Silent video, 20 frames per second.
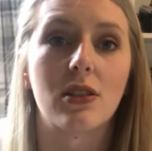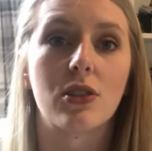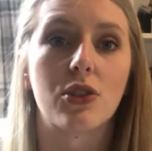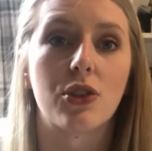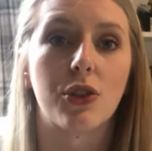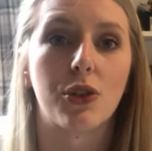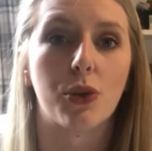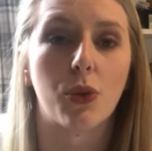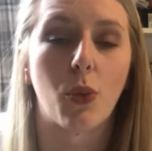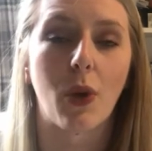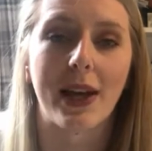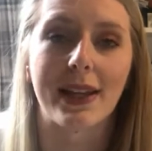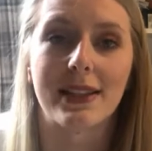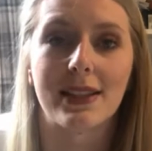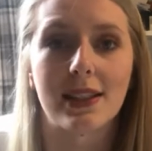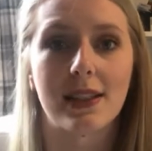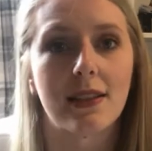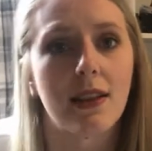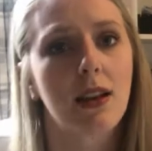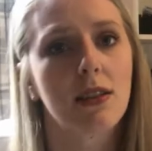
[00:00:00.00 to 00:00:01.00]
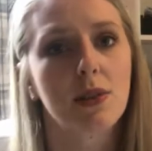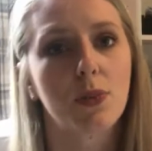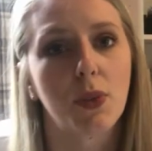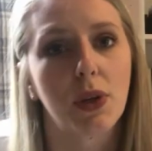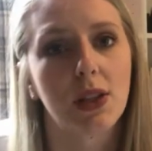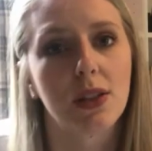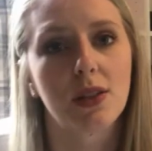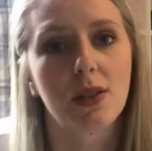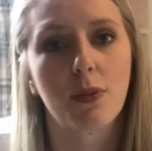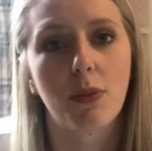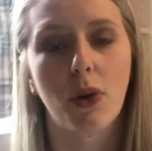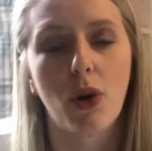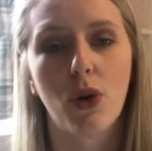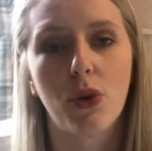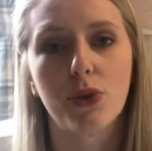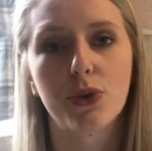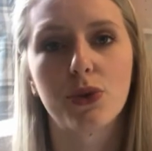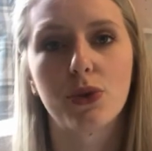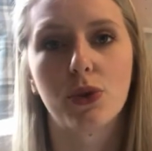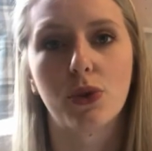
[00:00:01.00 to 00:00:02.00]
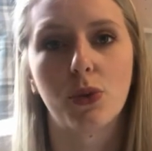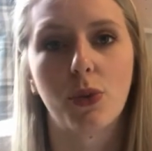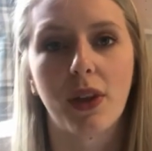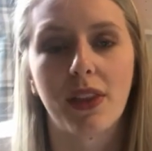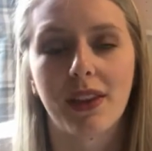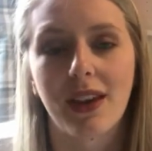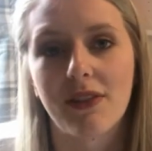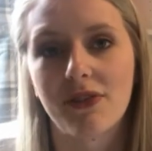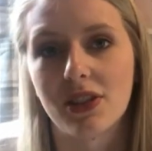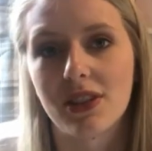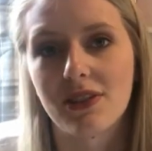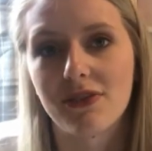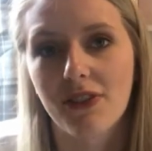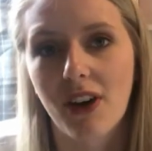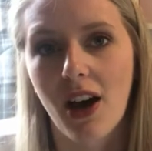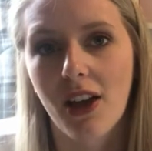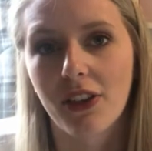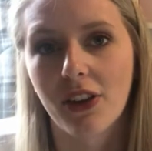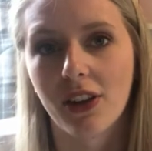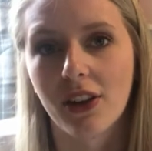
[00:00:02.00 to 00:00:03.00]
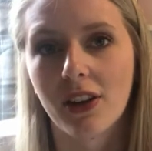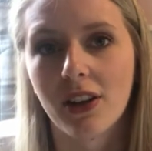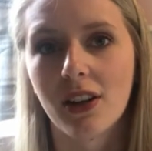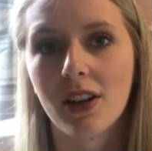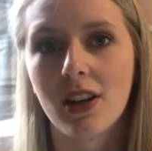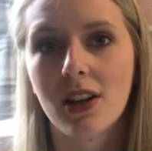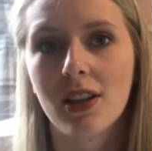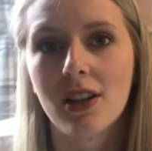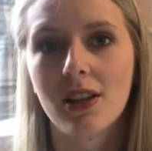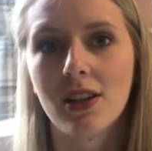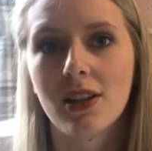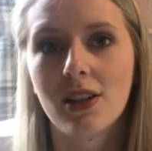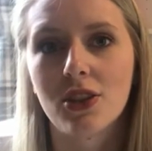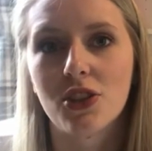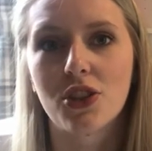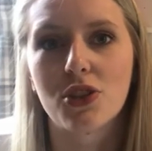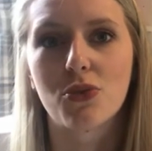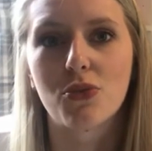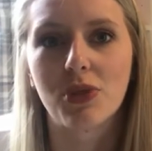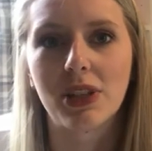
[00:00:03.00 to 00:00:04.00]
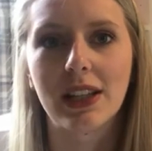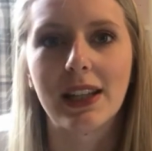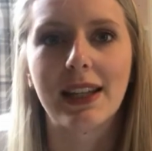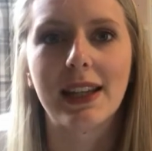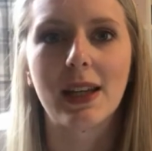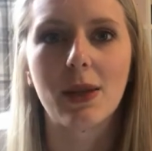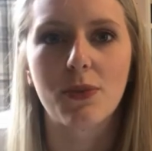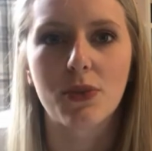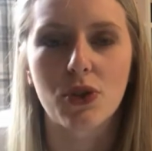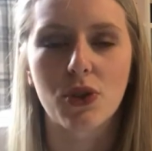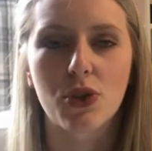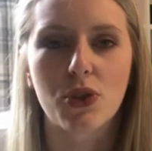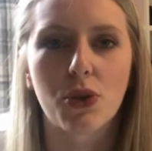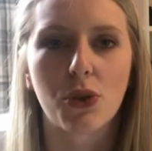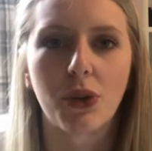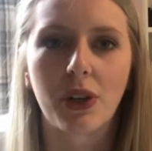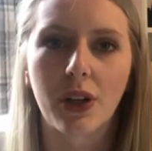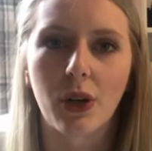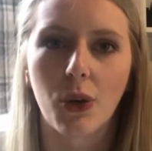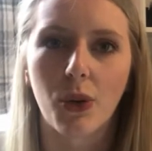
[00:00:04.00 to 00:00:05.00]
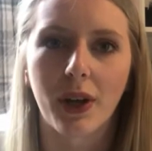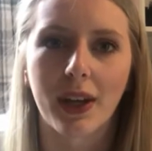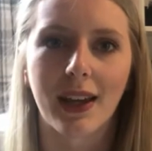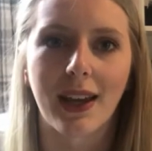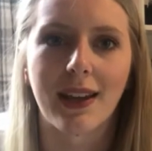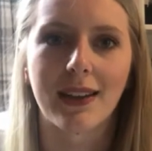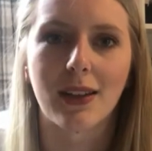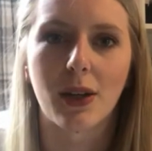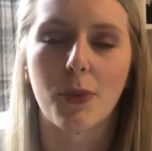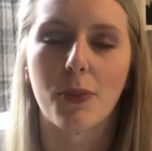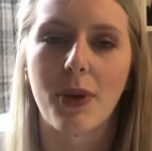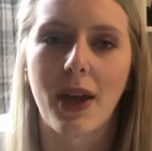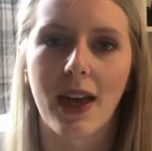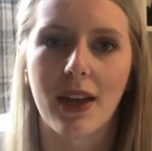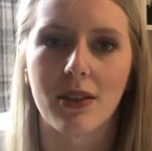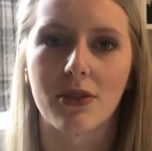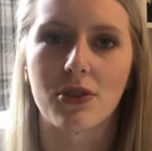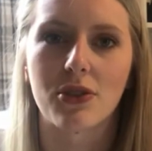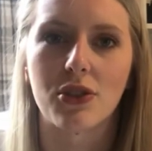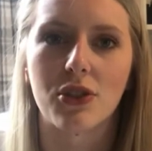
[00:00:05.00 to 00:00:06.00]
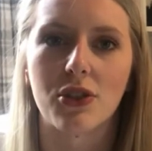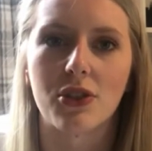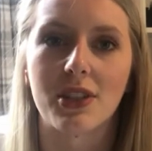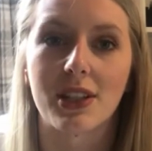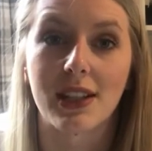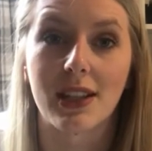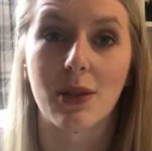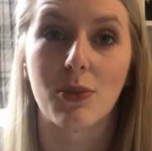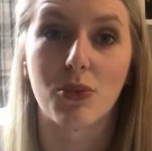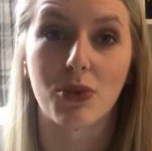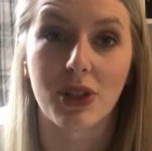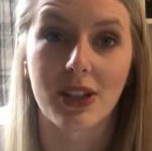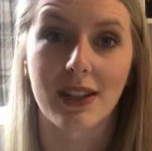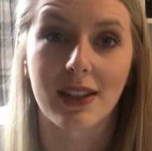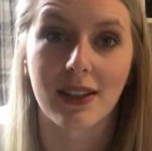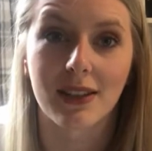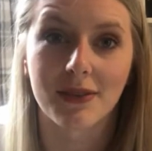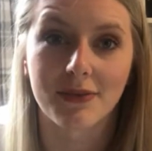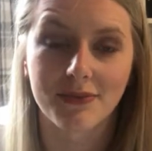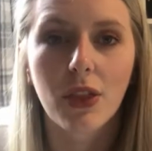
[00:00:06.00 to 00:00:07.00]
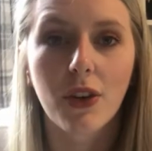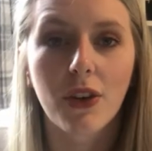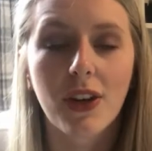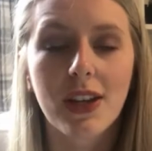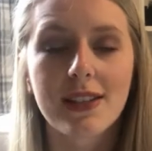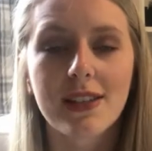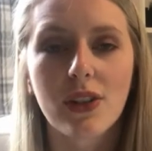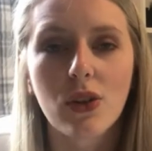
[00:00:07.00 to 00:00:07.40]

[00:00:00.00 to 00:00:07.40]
to Wang Di's husband, but also with Kevin's father, just really keeps the story going and compels you to keep reading. There is an